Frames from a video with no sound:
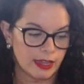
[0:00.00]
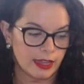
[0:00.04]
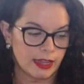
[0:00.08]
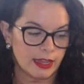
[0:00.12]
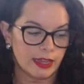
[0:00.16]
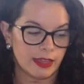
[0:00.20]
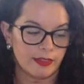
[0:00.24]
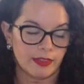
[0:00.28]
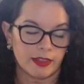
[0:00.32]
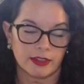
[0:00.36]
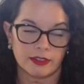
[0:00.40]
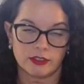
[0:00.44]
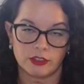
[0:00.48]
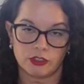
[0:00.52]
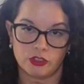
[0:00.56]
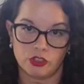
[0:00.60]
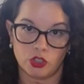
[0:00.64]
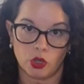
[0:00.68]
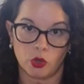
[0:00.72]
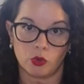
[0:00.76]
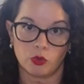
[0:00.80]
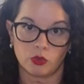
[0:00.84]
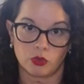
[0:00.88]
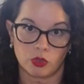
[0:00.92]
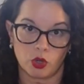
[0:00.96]
and then
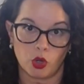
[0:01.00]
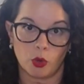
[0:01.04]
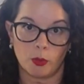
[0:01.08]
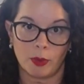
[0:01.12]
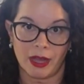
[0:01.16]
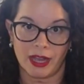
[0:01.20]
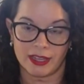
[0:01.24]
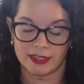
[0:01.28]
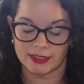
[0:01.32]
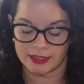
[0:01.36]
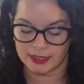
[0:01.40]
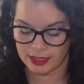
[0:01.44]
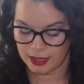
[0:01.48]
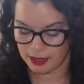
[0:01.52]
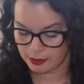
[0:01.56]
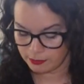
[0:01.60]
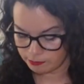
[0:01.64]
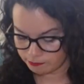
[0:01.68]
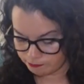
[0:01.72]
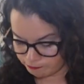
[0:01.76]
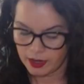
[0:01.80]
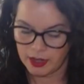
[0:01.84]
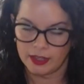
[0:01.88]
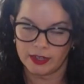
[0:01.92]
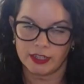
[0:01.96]
don't go past that.
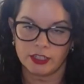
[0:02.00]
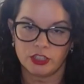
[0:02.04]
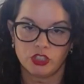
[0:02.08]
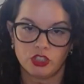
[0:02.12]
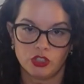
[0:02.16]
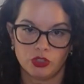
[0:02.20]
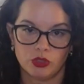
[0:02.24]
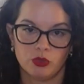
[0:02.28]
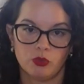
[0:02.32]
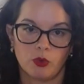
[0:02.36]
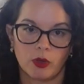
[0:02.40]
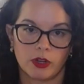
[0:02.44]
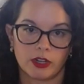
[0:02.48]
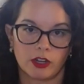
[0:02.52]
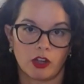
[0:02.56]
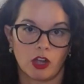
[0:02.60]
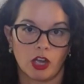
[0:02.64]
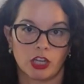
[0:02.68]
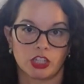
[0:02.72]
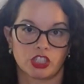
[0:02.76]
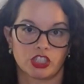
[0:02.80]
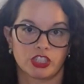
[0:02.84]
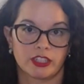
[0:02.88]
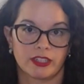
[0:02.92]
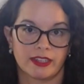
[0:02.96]
And I do want to
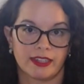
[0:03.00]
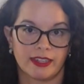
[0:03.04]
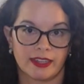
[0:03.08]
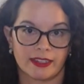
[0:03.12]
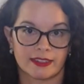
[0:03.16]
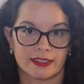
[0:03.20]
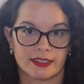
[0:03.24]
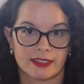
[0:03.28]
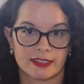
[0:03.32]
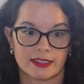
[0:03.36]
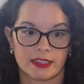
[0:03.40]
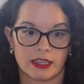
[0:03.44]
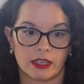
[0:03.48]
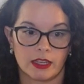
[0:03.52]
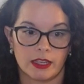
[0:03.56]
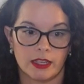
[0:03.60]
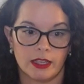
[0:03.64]
caution against